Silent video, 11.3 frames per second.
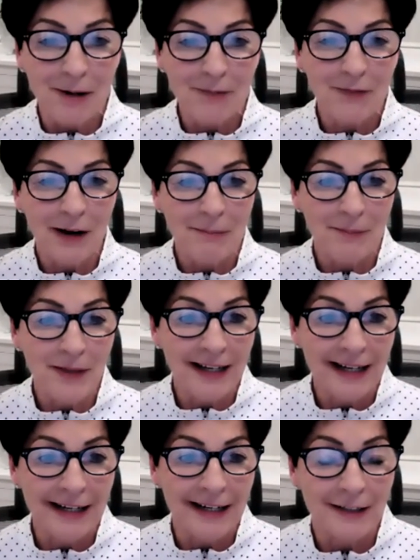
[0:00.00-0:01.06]
from
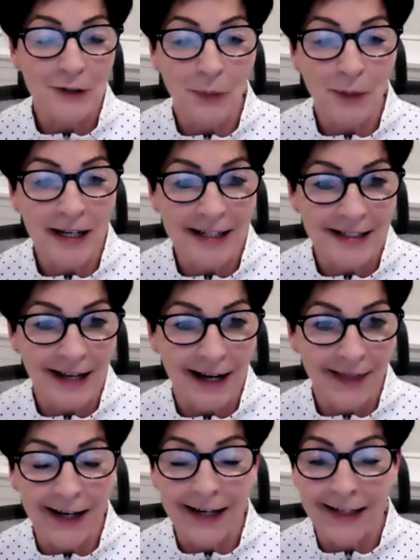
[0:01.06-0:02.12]
the 20s, I think,